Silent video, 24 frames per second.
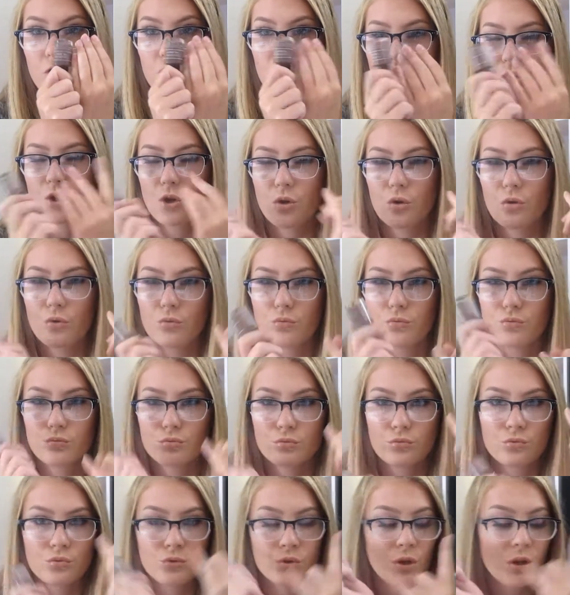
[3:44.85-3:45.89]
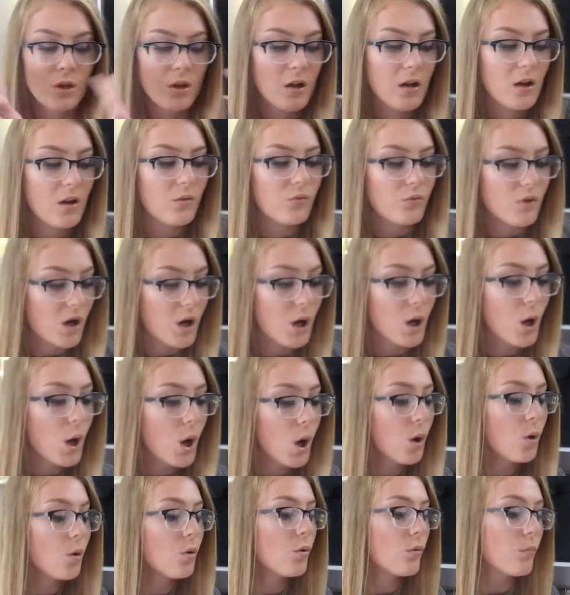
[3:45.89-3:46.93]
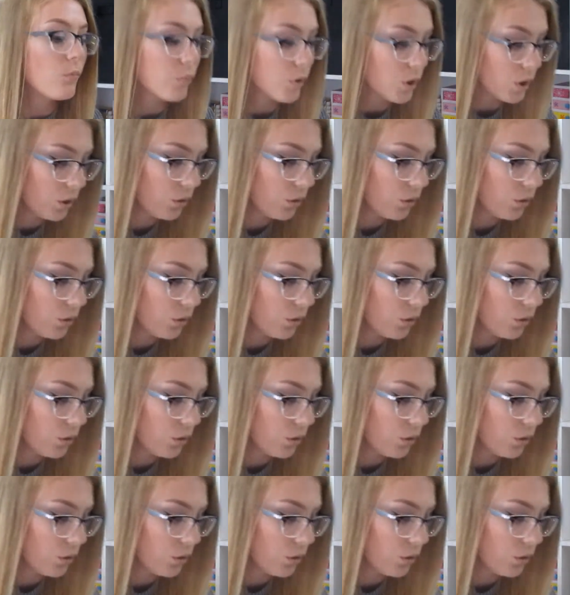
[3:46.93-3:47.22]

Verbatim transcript: so rock on, bro.